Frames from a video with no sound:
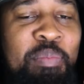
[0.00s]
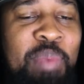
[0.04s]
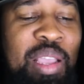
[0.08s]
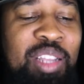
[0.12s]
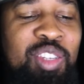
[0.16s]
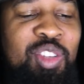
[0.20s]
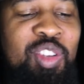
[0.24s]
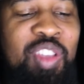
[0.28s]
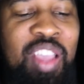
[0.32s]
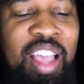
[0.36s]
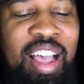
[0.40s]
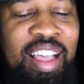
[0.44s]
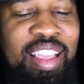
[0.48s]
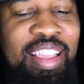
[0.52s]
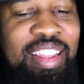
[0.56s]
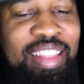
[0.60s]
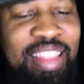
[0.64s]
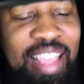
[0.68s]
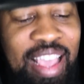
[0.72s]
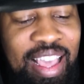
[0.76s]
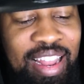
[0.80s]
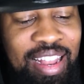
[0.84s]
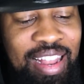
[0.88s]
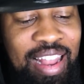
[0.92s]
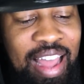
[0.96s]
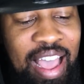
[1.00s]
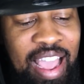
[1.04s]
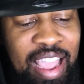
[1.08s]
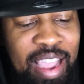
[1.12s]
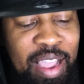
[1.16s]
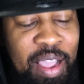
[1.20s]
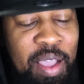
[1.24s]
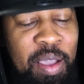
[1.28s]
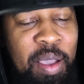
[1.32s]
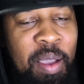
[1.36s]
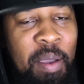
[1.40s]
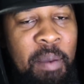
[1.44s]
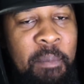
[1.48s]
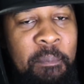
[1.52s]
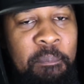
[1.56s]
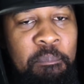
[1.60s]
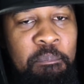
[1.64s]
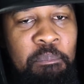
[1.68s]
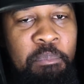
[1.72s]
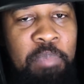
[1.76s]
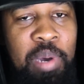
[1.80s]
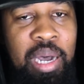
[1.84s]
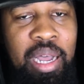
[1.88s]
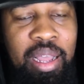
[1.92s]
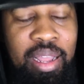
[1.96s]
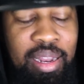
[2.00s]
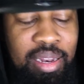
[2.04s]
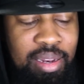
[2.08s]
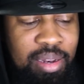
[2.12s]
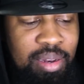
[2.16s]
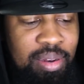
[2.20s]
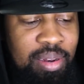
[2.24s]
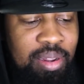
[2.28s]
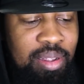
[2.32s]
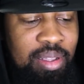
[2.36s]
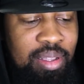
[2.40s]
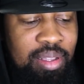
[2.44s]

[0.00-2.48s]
Make sure y'all hit that like button.